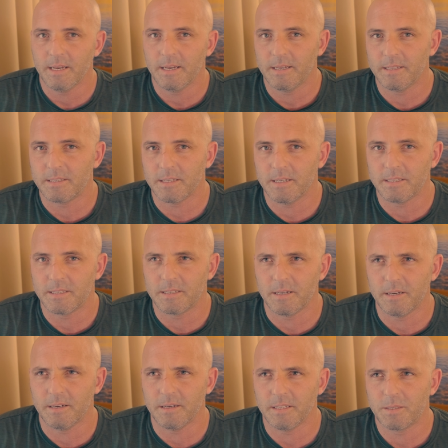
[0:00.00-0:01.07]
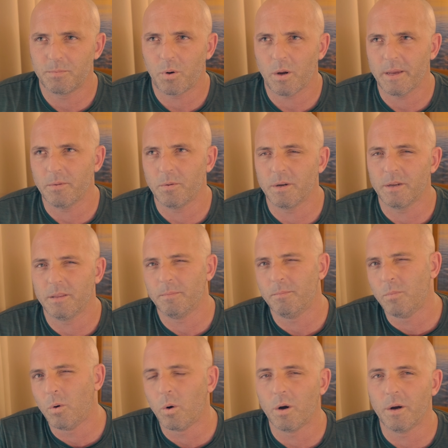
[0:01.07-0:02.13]
It's probably one of the
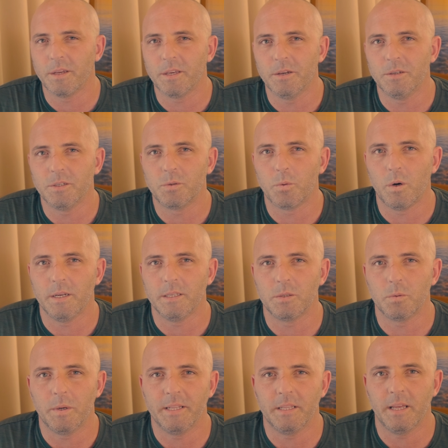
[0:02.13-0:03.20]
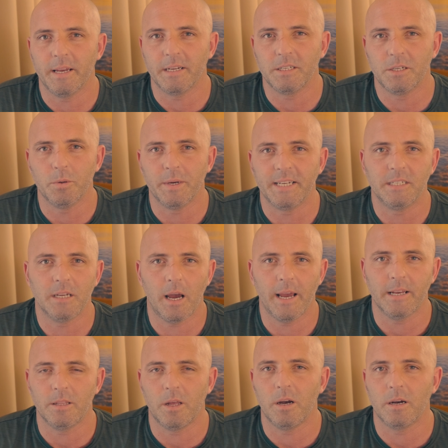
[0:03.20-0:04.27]
more used ones when like doing
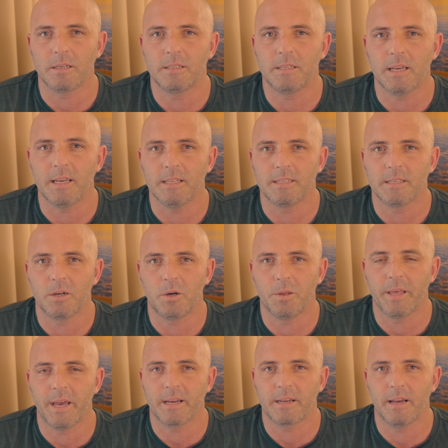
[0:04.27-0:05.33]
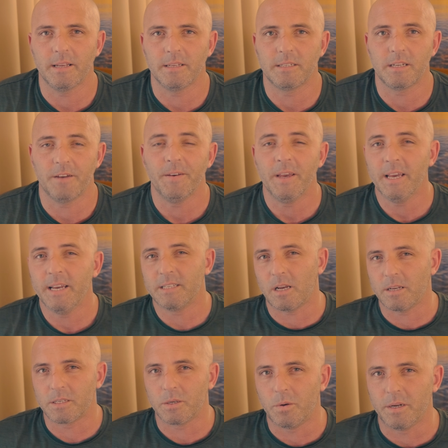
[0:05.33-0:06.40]
dialogue scenes and all that kind of stuff. It's
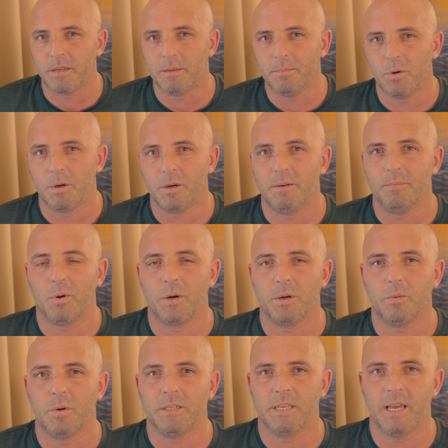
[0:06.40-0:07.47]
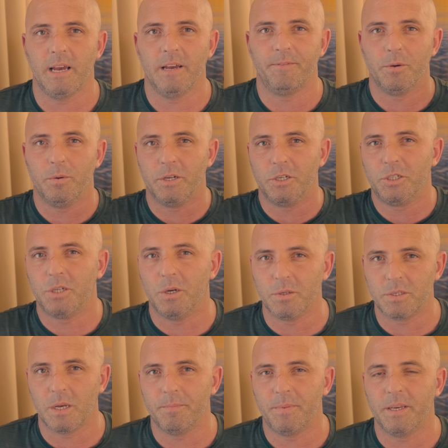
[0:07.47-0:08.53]
also one of the more important ones. Yeah, if you want to show
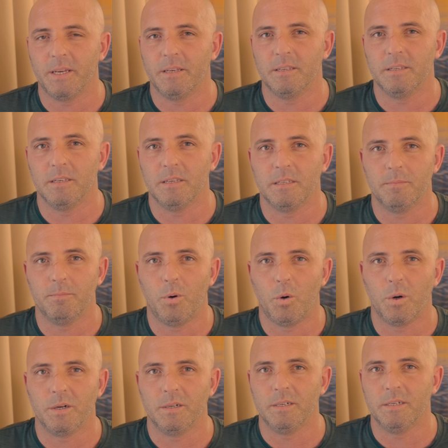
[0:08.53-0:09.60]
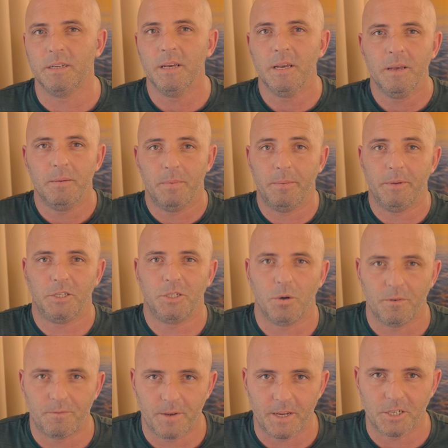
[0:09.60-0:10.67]
something is important, maybe show
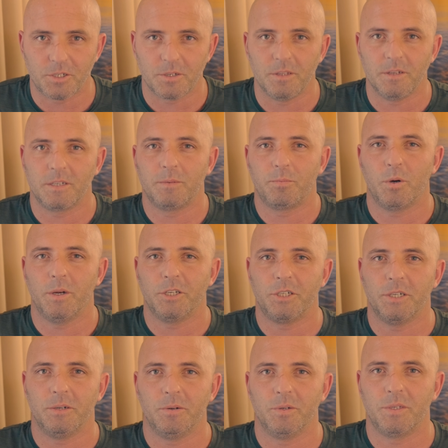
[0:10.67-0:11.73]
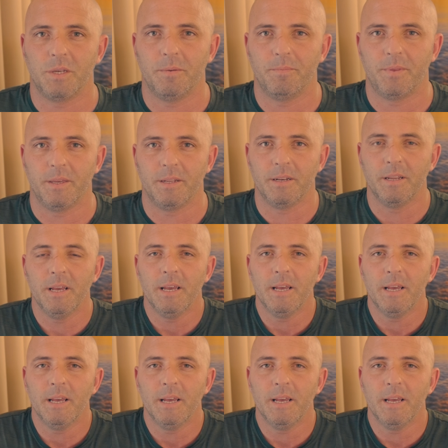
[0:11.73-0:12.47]
a facial expression or something.